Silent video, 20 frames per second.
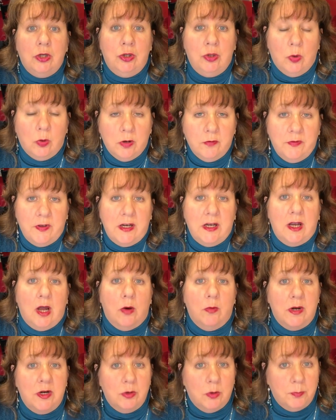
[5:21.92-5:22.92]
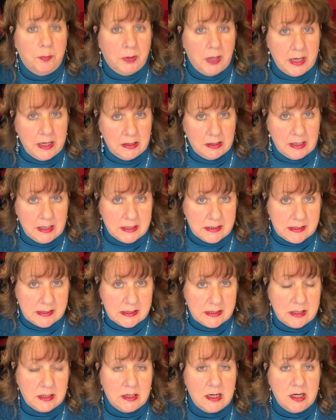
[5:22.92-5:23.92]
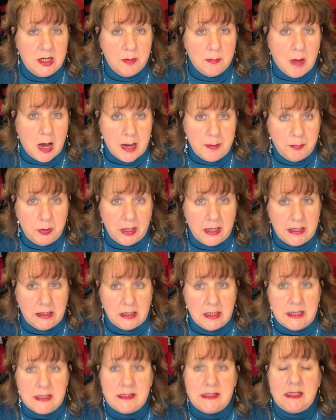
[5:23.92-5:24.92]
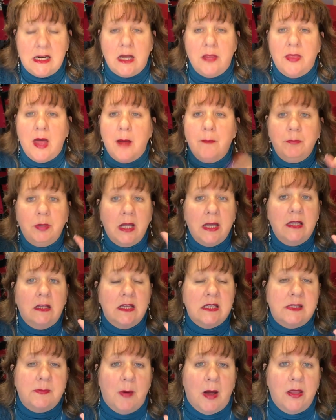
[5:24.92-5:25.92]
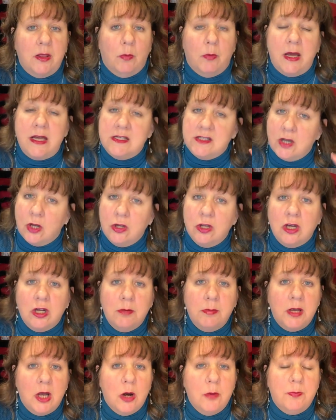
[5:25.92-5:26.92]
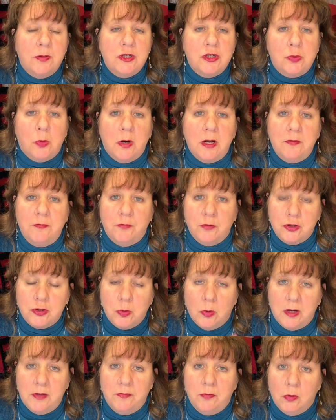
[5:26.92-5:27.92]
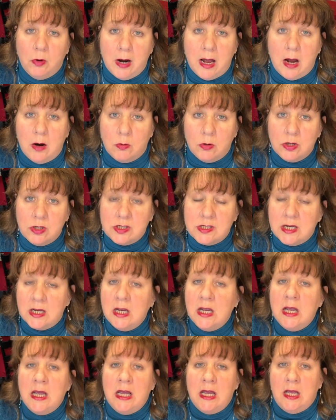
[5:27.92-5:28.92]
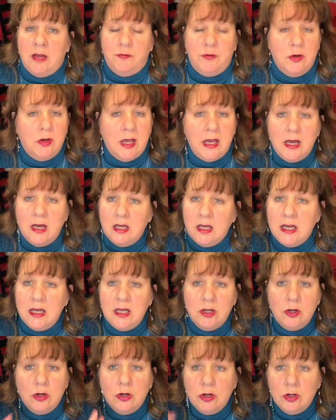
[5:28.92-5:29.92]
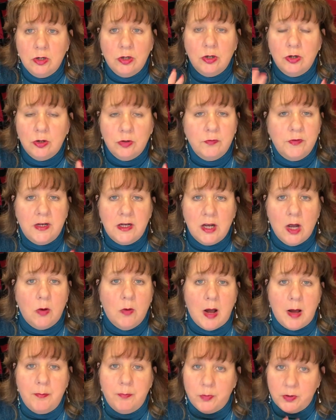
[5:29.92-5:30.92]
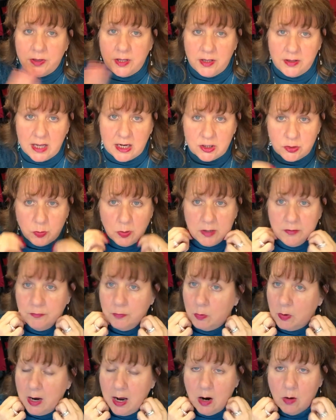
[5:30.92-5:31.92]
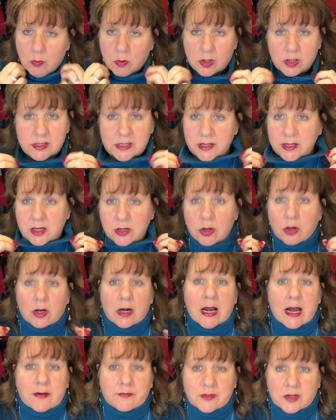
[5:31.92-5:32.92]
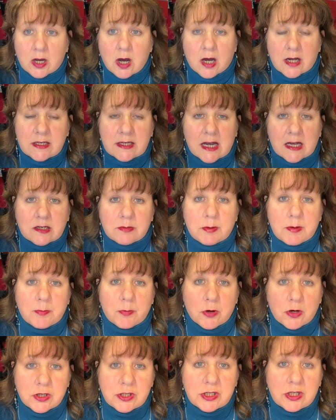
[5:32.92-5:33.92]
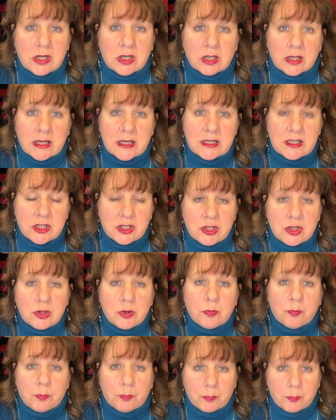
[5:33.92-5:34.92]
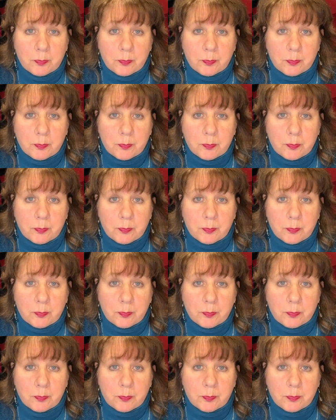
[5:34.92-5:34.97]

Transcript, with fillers: your video into a playlist, into my playlist. That playlist, by the way, is only gonna be open 20, for 24 hours. If you can't get your, your video up within that 24 hours, then you're gonna to have to contact me personally to